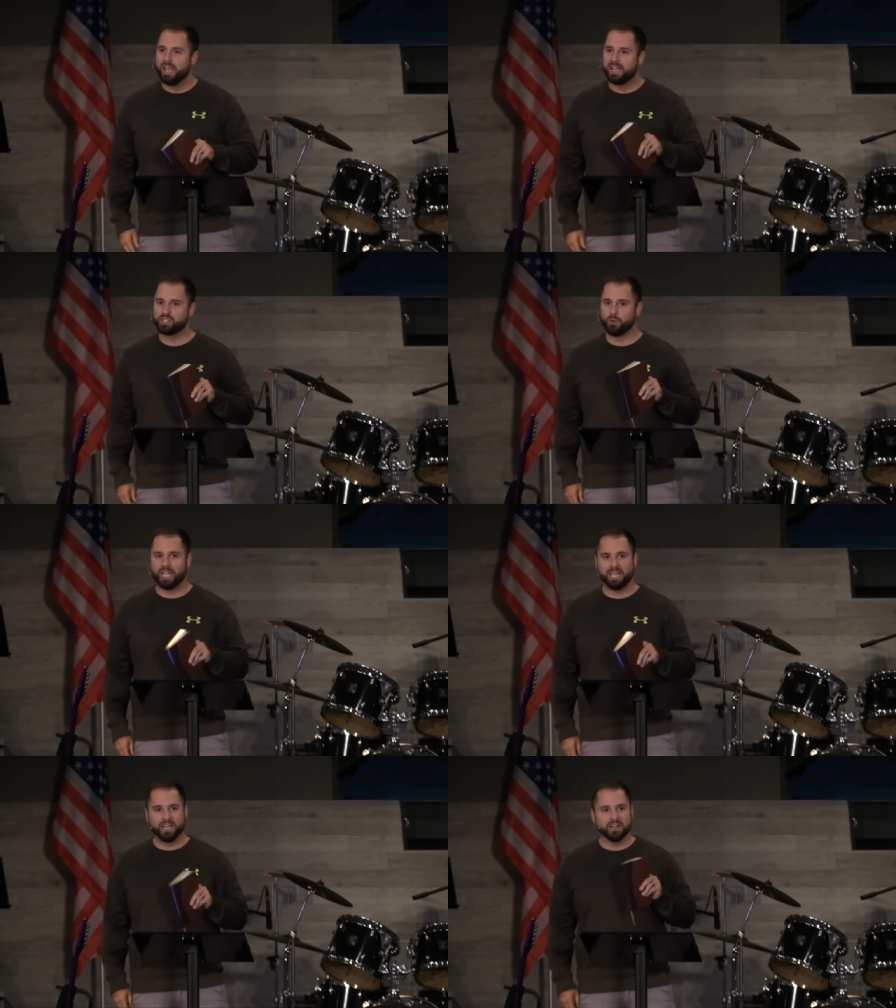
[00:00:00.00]
And so
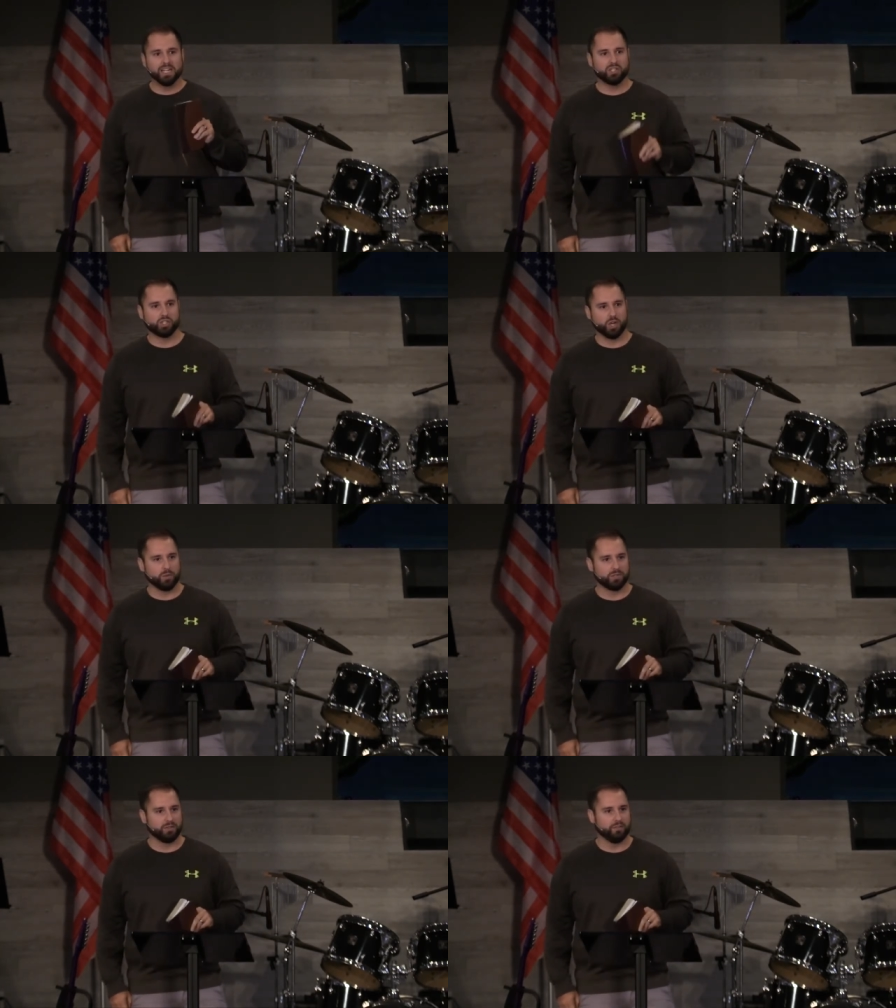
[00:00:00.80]
here is
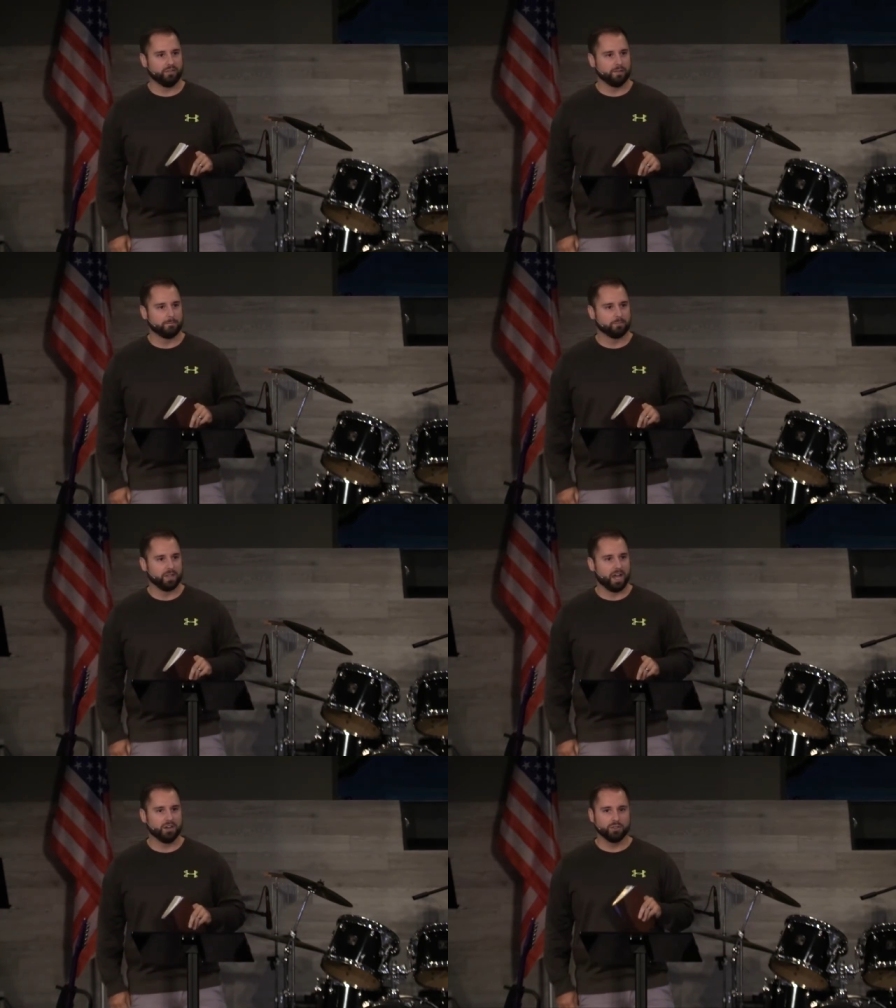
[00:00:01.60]
Joseph
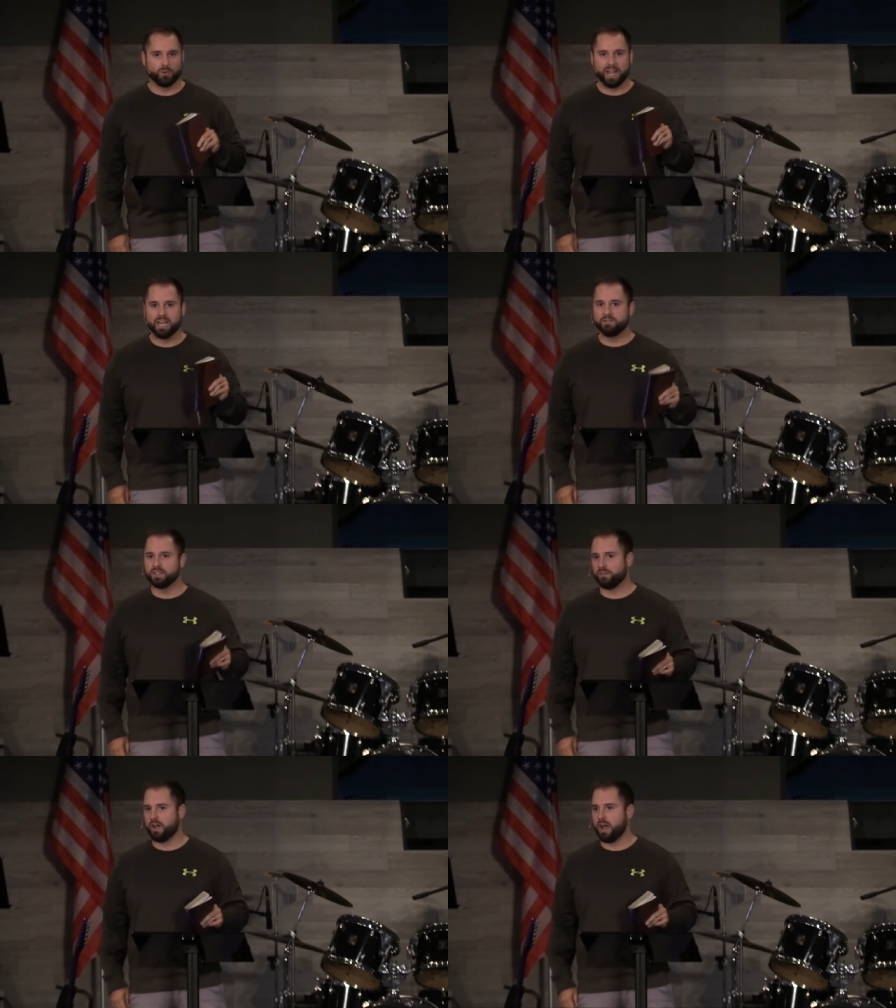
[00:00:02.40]
under the reign of
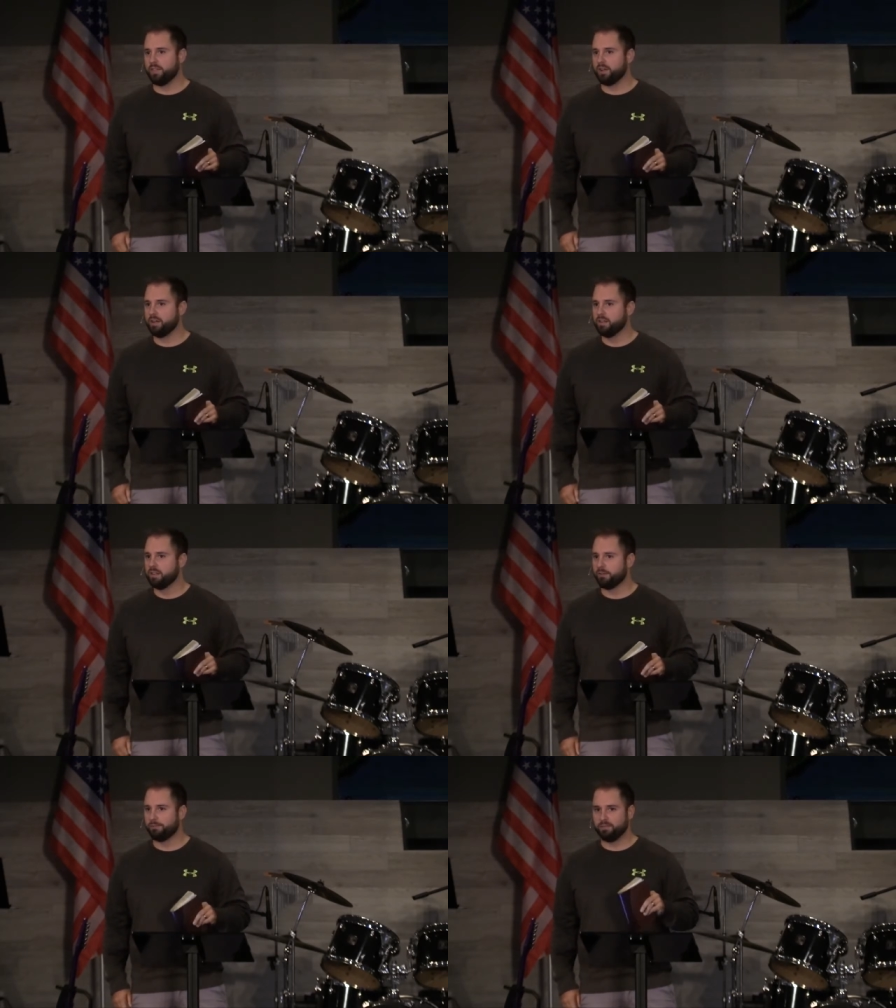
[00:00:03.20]
his father,
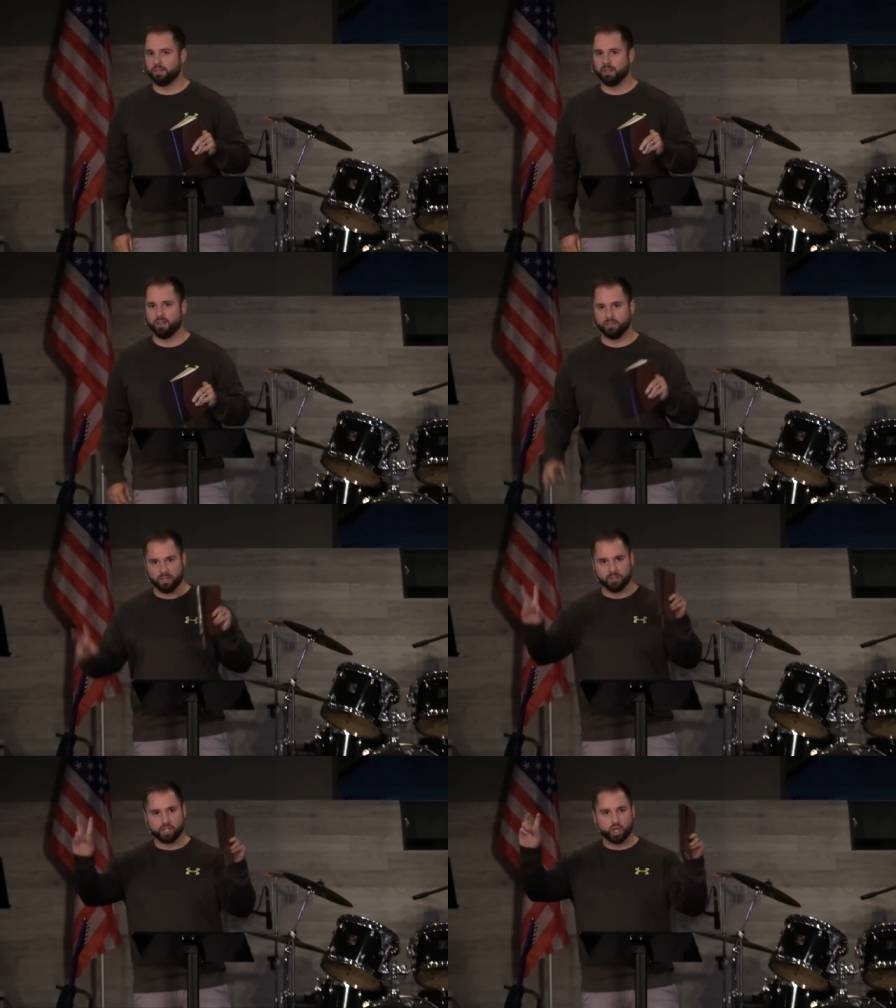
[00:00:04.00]
the, the,
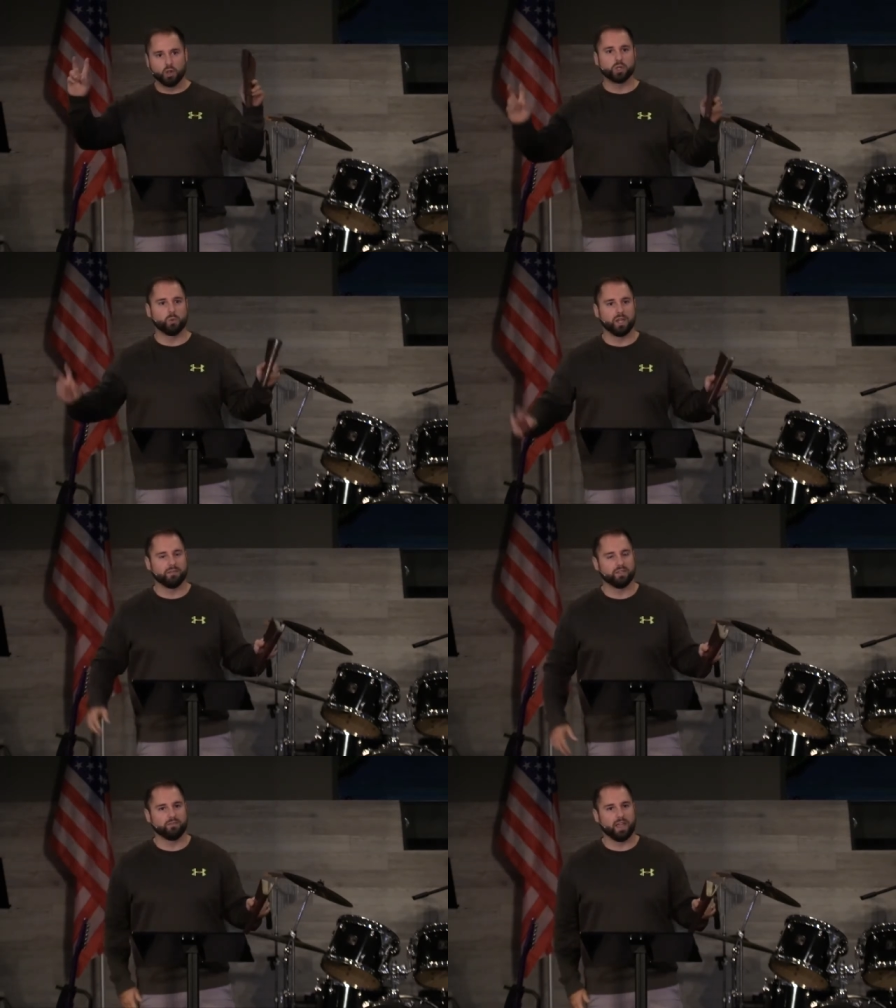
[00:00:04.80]
the, the, chosen one
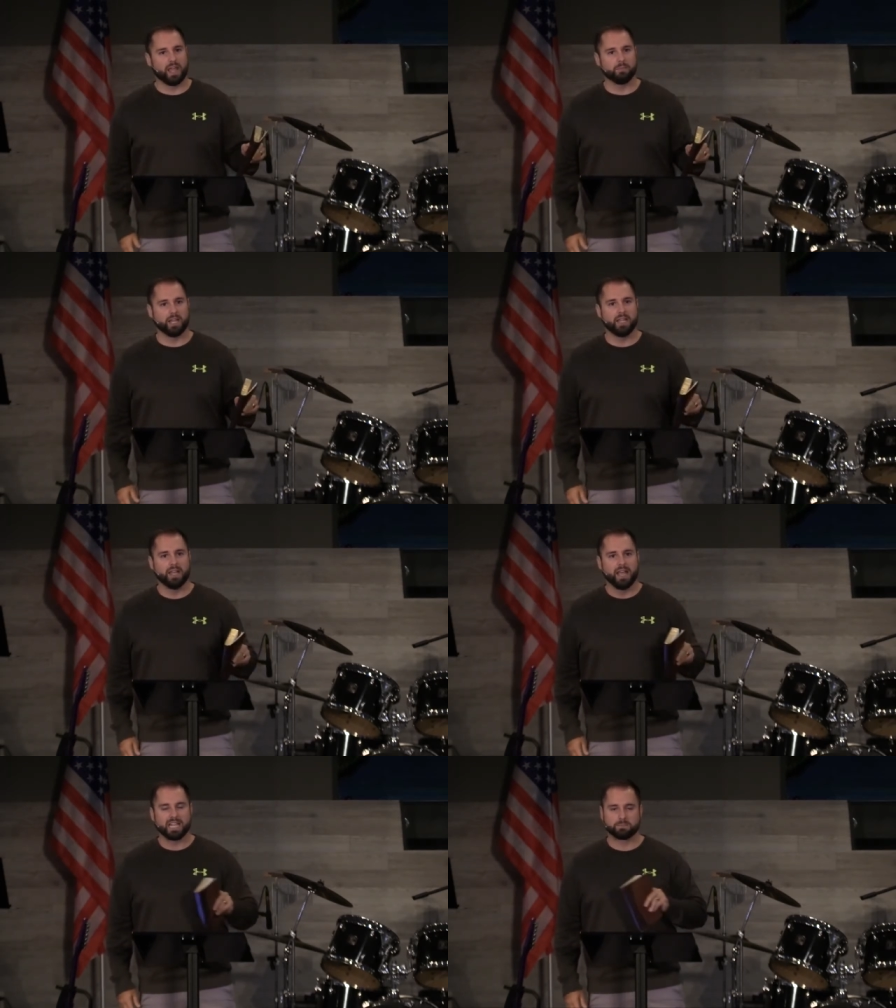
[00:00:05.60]
of the family.
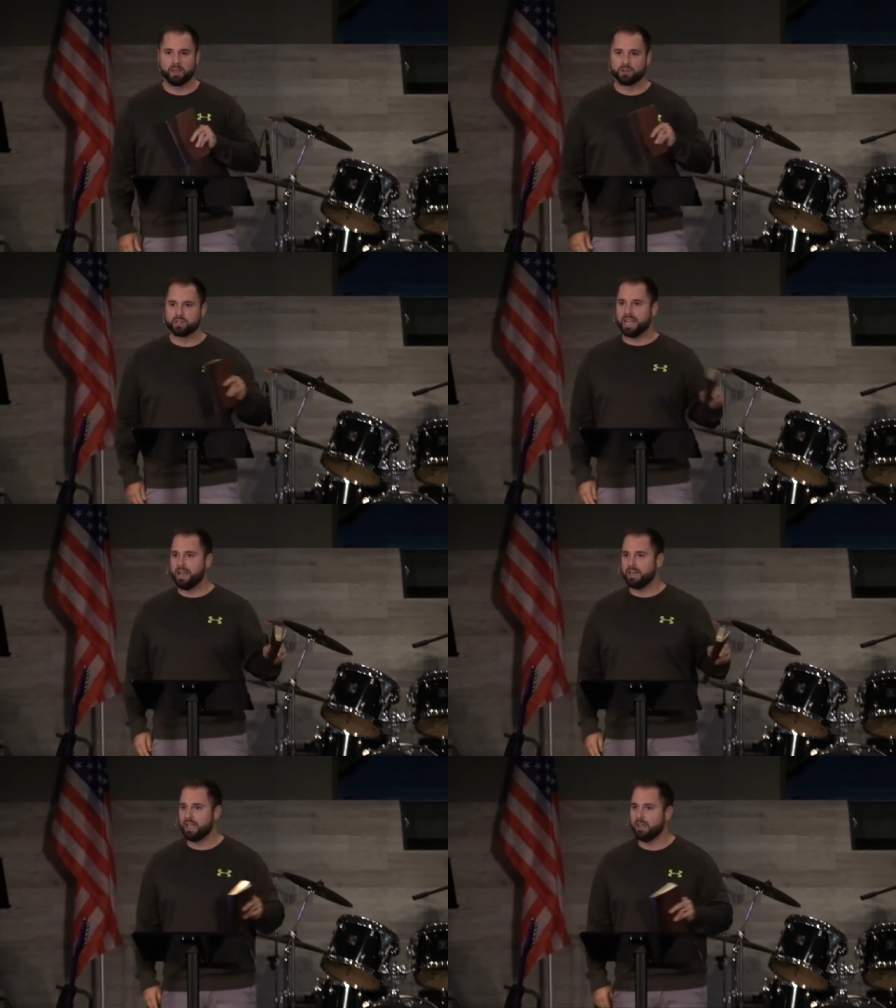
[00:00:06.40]
His brothers
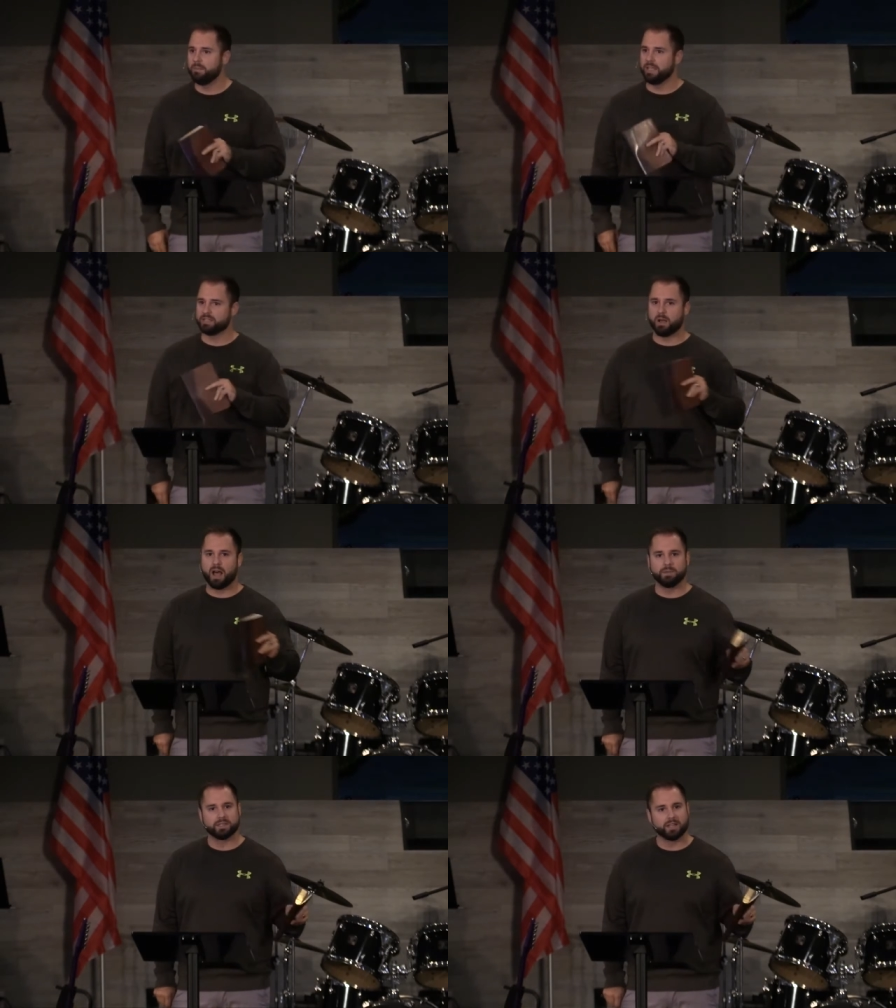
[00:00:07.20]
hate him. His
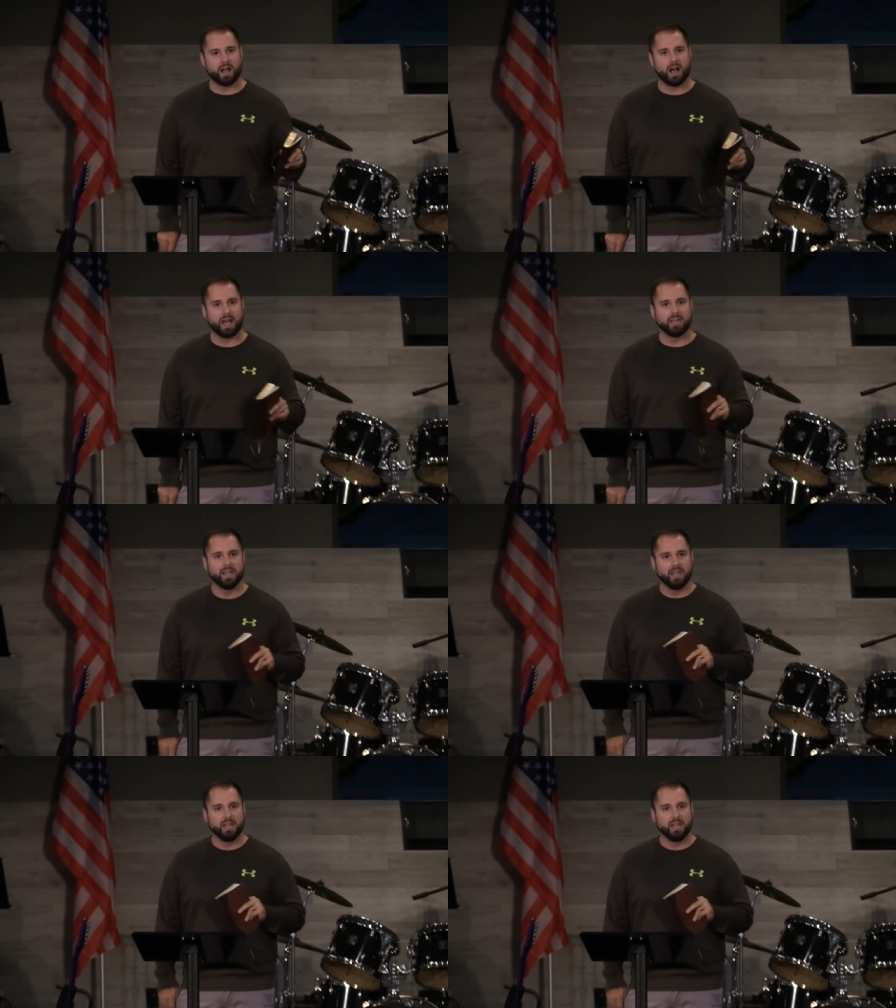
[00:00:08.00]
mom is gone.